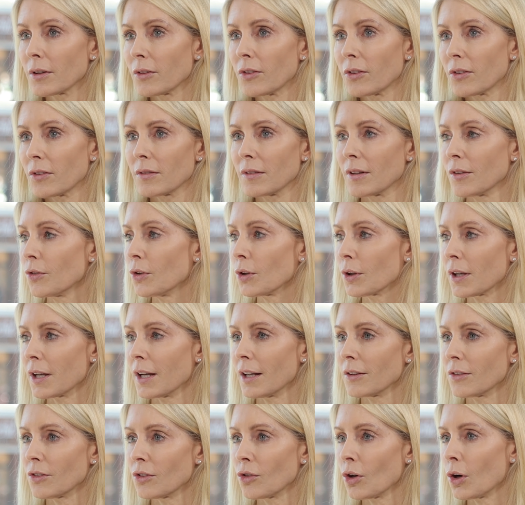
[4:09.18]
because if you
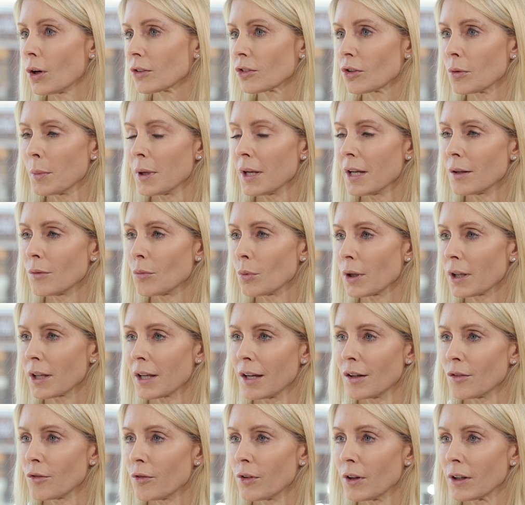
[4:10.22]
can't talk to me and we
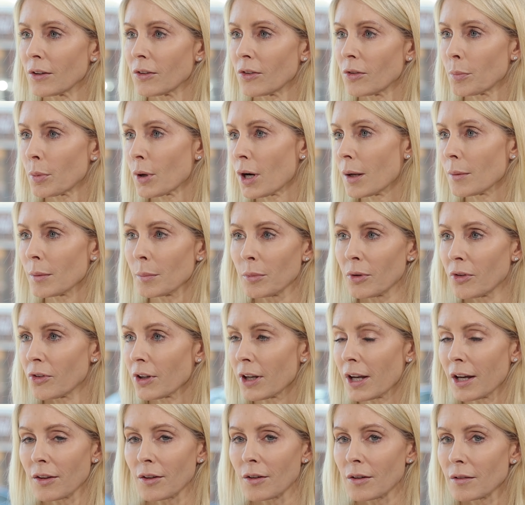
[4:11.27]
can't fix problems
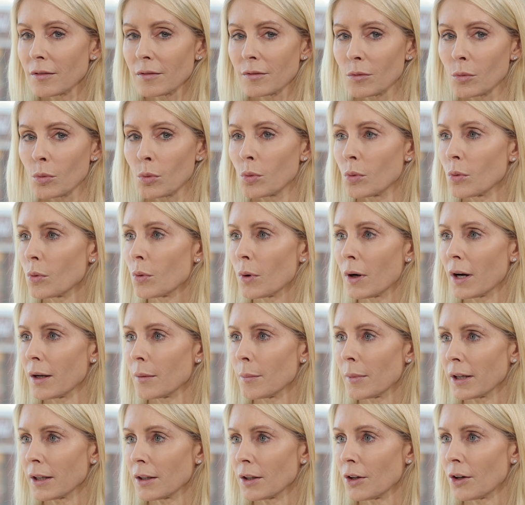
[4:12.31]
together, why
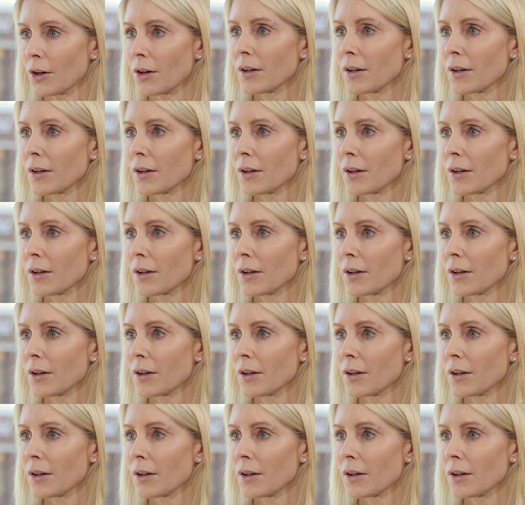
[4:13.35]
am I here?